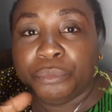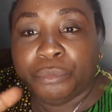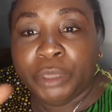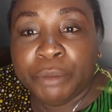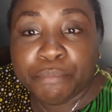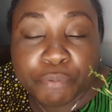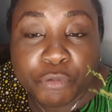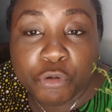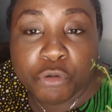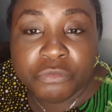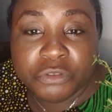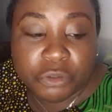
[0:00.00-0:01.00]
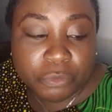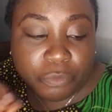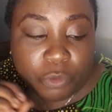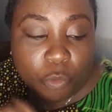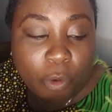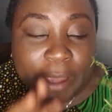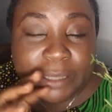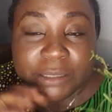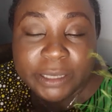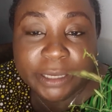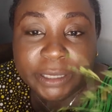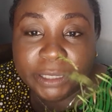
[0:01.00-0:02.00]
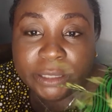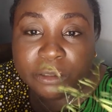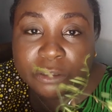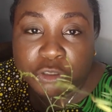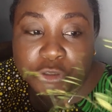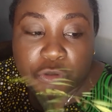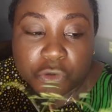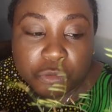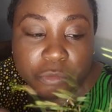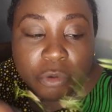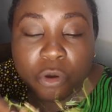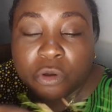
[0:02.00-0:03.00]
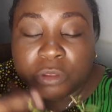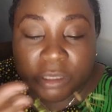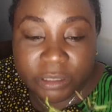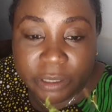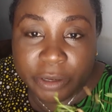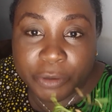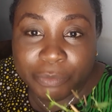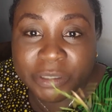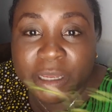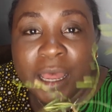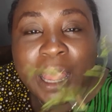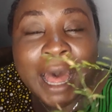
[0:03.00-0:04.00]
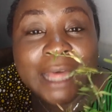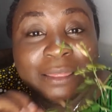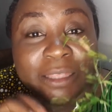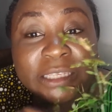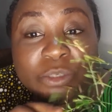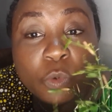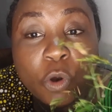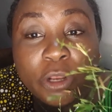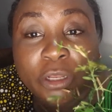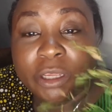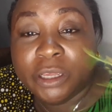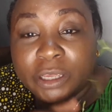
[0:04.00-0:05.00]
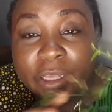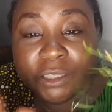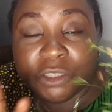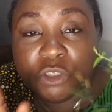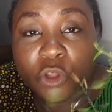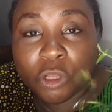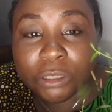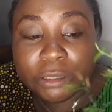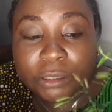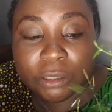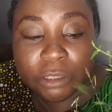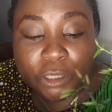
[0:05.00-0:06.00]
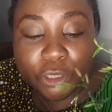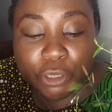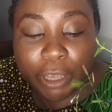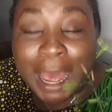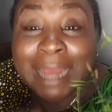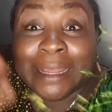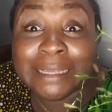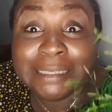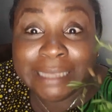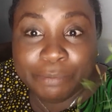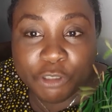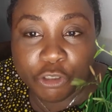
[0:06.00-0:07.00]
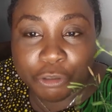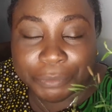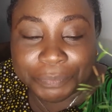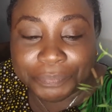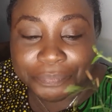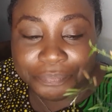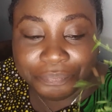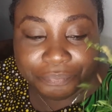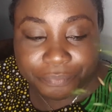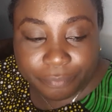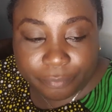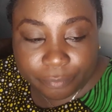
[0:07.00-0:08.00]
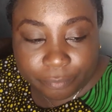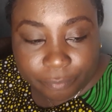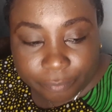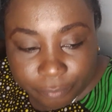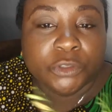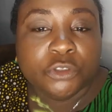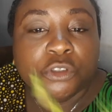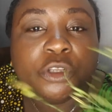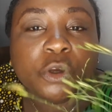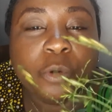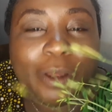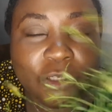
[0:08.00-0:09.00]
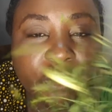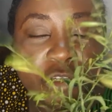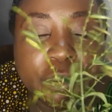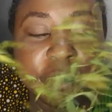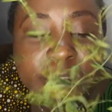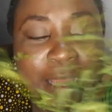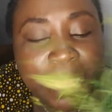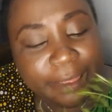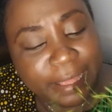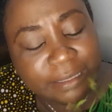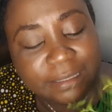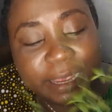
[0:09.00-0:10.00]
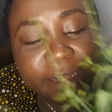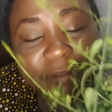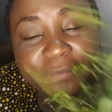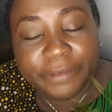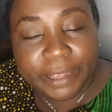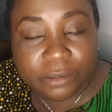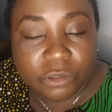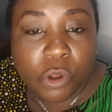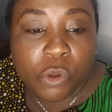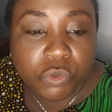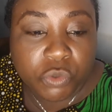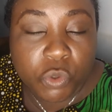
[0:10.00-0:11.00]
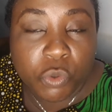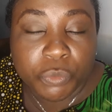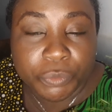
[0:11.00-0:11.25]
improved while taking these herbs, and this one is not an exception. So the question is, are there side effects also